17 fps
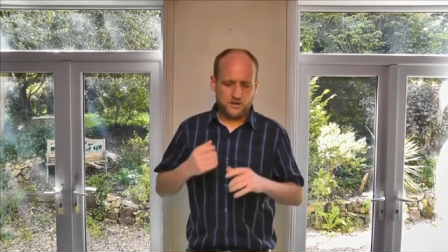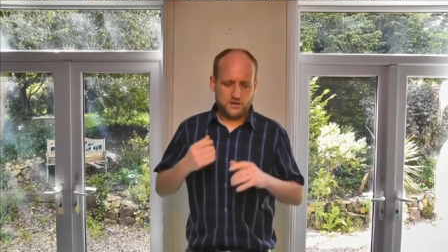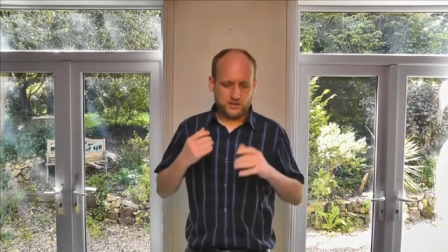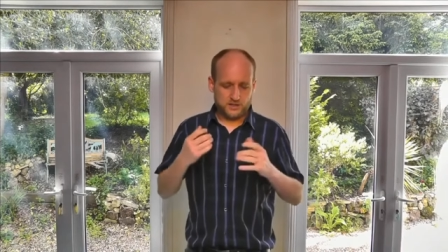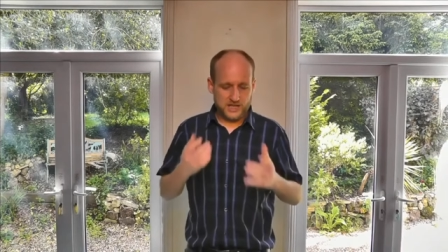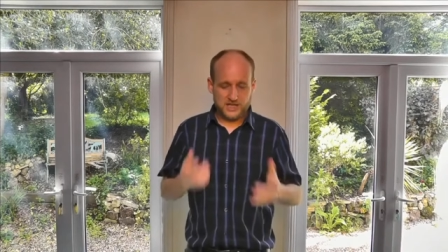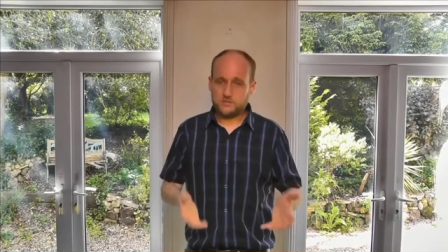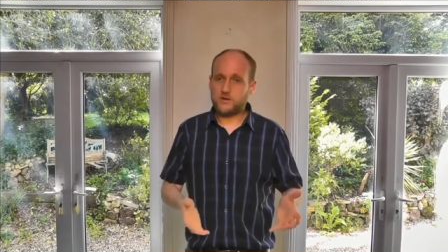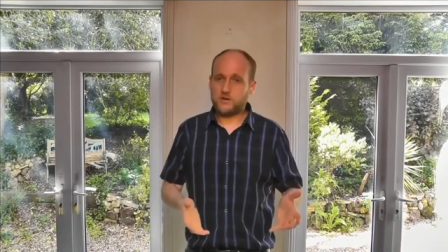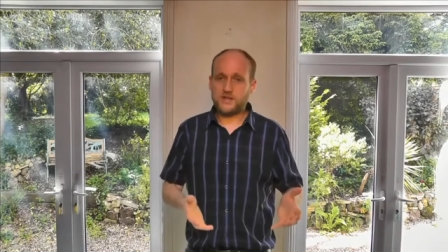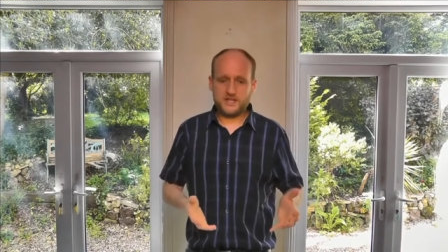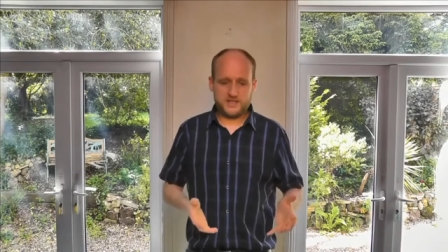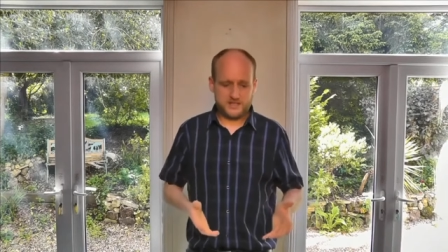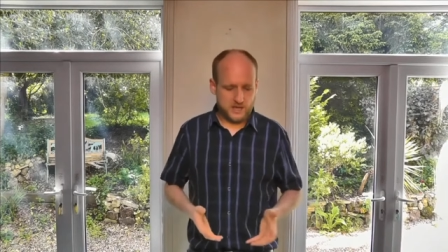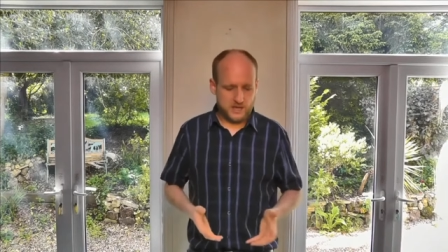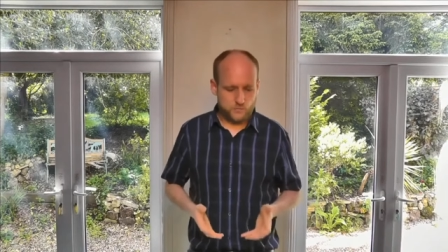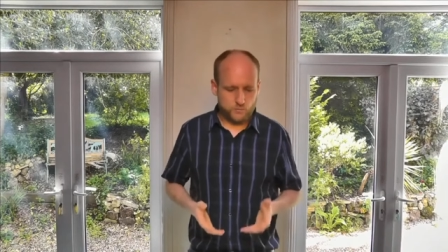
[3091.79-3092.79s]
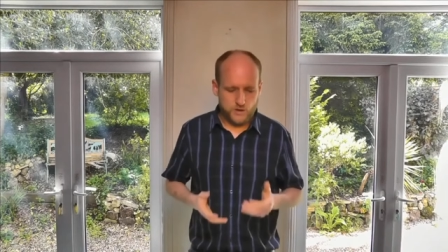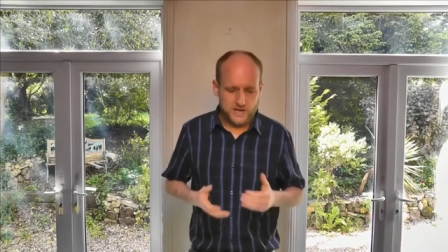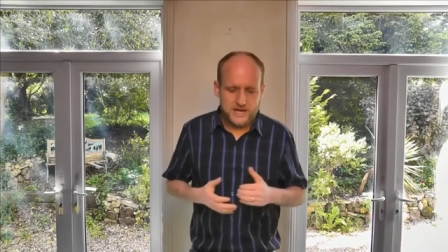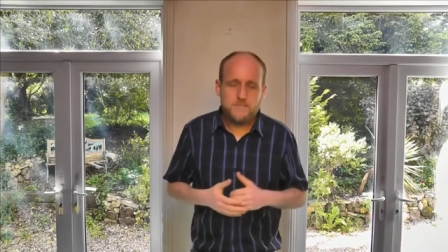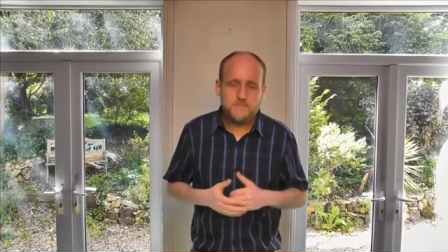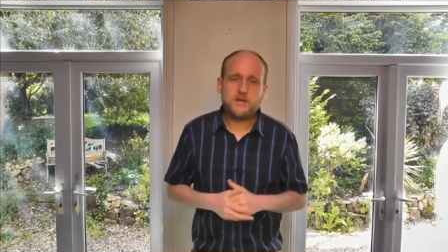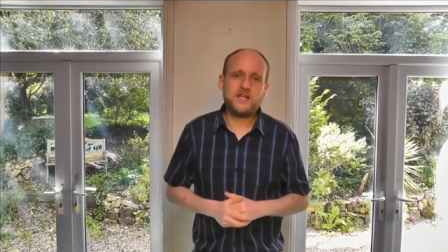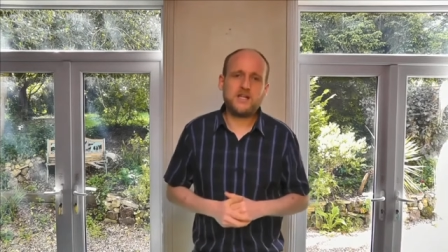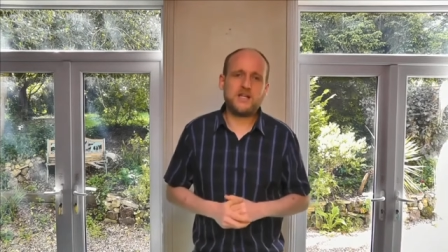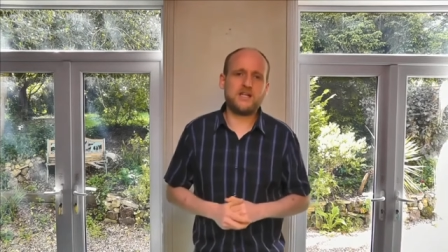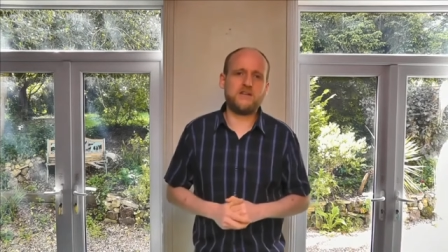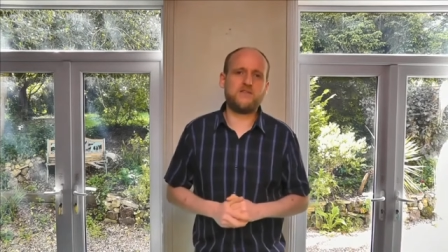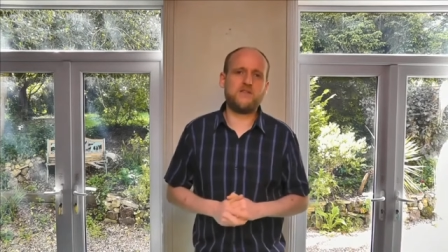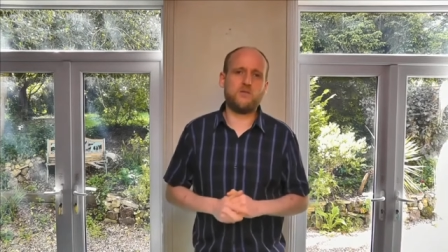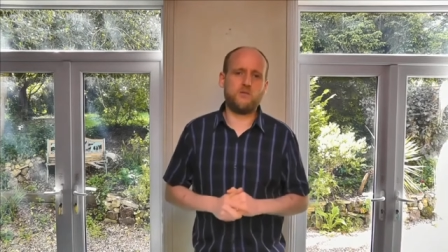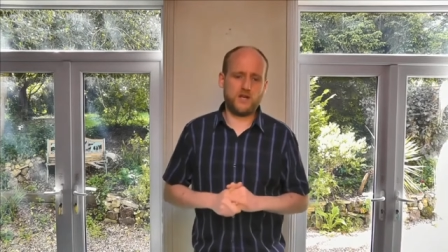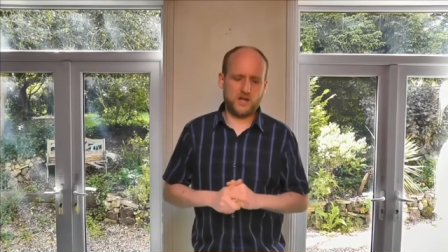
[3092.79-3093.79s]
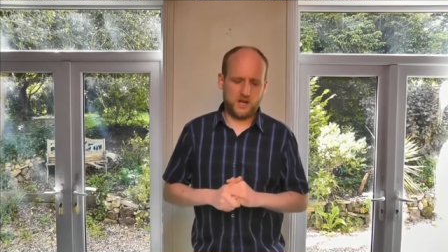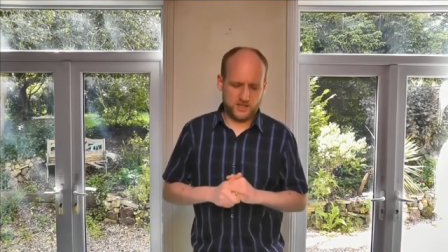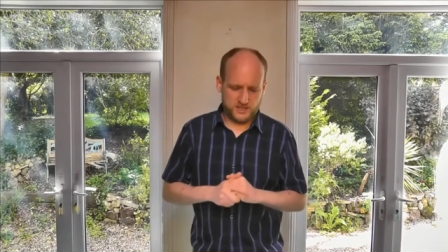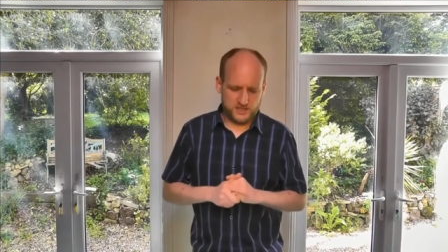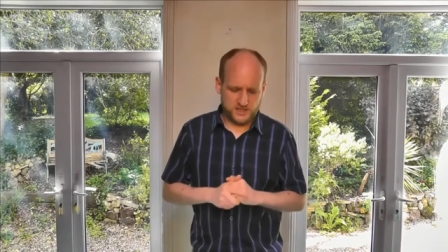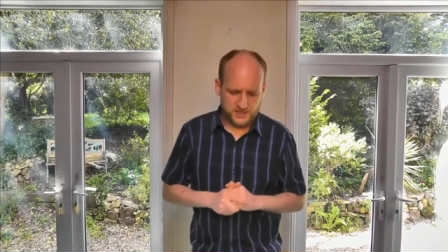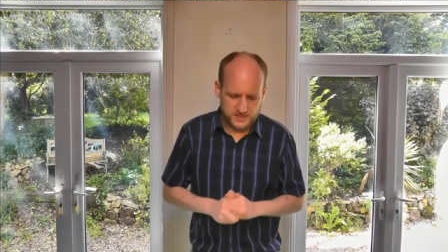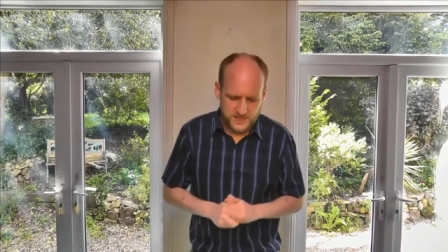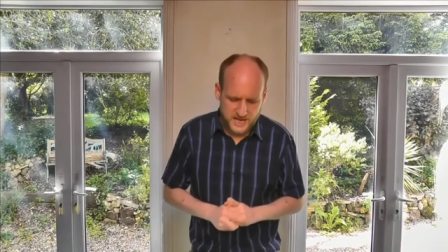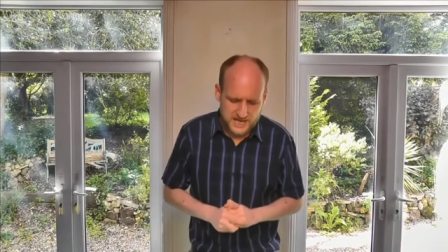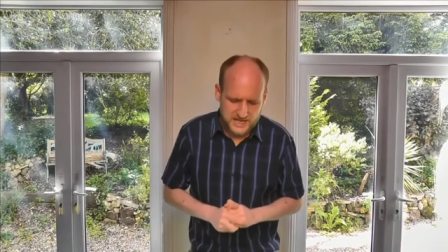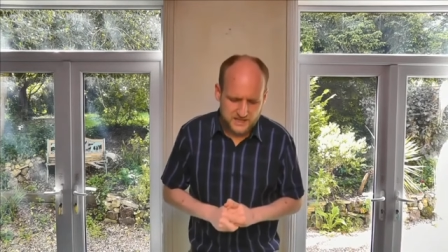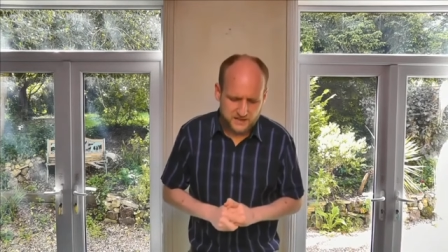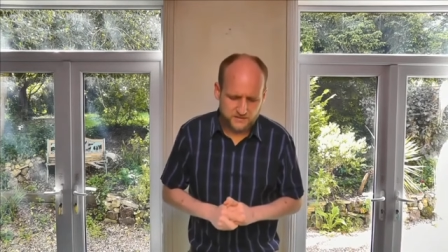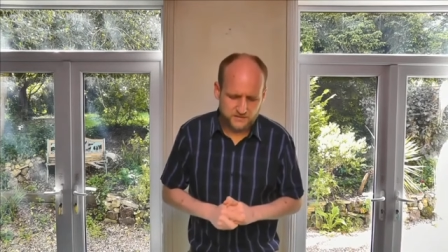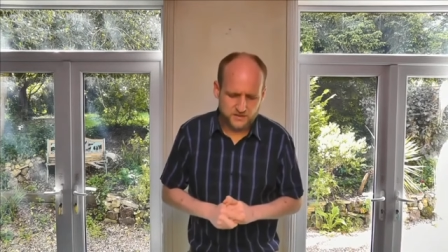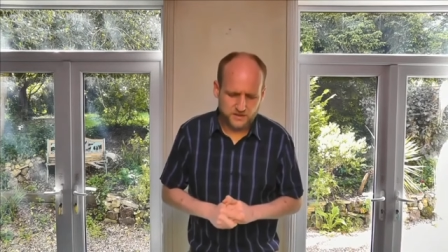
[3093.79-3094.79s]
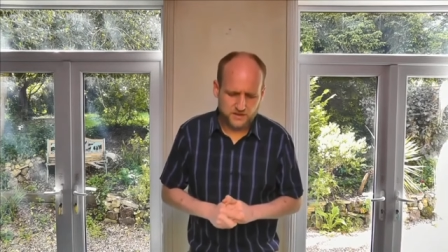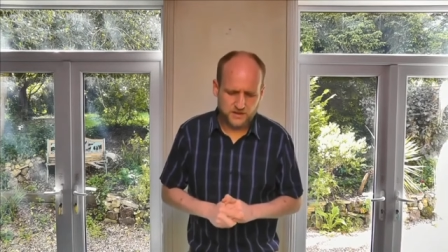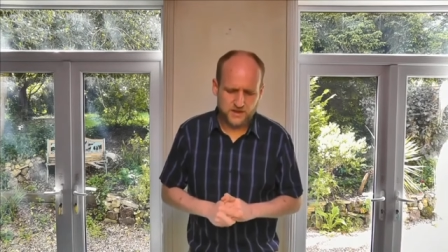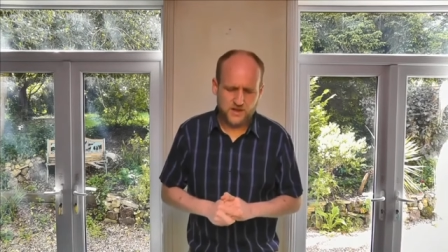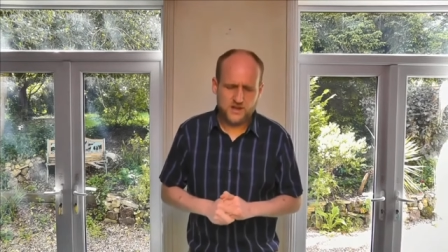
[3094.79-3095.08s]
Because that's what they said. We believe that we are saved